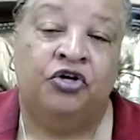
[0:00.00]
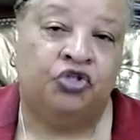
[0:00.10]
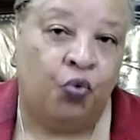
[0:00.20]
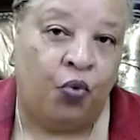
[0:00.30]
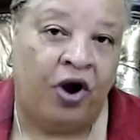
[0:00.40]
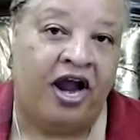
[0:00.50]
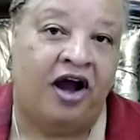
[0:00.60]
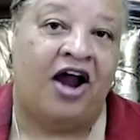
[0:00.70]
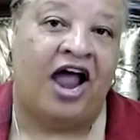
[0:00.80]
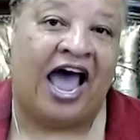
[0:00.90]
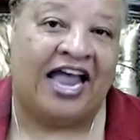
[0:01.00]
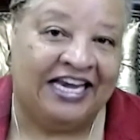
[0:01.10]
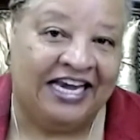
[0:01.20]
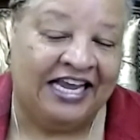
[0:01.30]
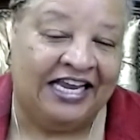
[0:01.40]
to where I
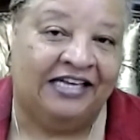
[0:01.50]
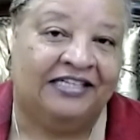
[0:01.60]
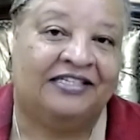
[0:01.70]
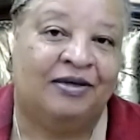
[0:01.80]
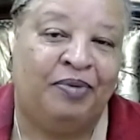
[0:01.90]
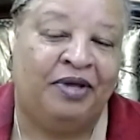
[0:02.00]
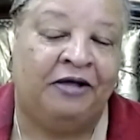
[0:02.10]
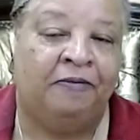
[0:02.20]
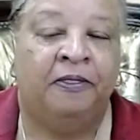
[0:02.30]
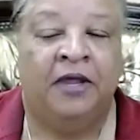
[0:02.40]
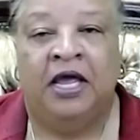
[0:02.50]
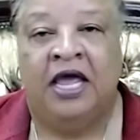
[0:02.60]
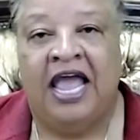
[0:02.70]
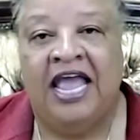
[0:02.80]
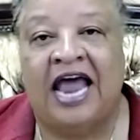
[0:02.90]
needed to be.
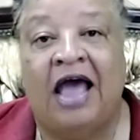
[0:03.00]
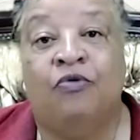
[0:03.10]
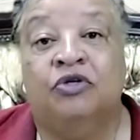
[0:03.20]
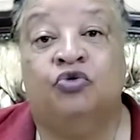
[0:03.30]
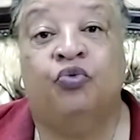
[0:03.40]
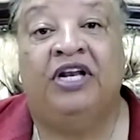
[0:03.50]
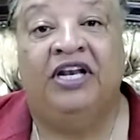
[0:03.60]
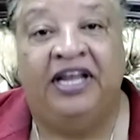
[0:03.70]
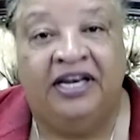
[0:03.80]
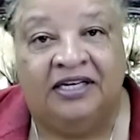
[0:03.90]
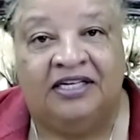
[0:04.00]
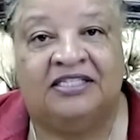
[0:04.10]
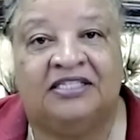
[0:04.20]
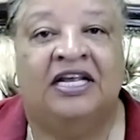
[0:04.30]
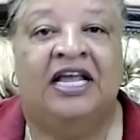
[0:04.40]
And I was
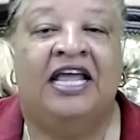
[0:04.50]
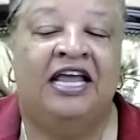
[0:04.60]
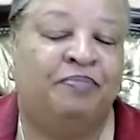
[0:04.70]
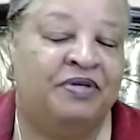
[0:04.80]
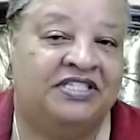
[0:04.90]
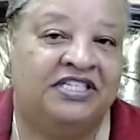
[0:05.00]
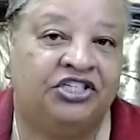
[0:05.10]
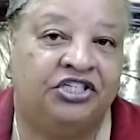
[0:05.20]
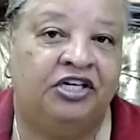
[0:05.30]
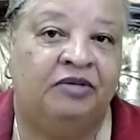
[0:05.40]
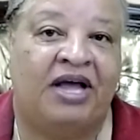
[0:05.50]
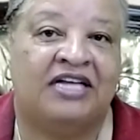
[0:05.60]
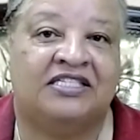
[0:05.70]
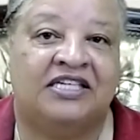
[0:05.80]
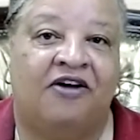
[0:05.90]
relentless in positioning
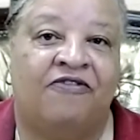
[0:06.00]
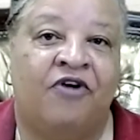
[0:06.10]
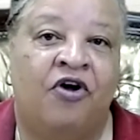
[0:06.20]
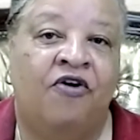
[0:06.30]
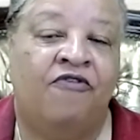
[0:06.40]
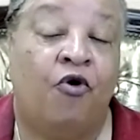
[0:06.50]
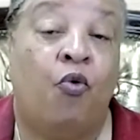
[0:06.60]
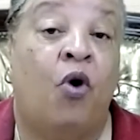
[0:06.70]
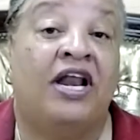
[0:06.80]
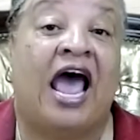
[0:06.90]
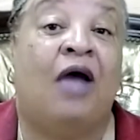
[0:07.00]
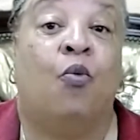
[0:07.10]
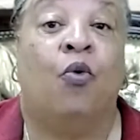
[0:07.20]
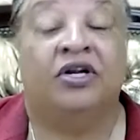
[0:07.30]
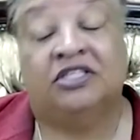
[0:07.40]
myself for what I
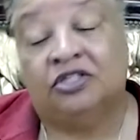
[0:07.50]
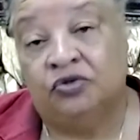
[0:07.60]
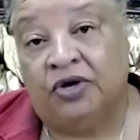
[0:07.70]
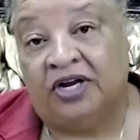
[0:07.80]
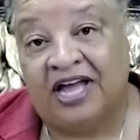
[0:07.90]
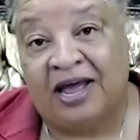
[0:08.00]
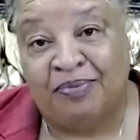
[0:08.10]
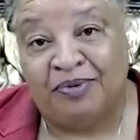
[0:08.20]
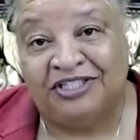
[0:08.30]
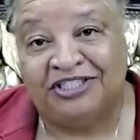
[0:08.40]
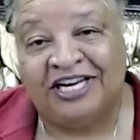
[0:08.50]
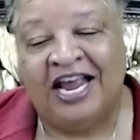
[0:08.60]
wanted to accomplish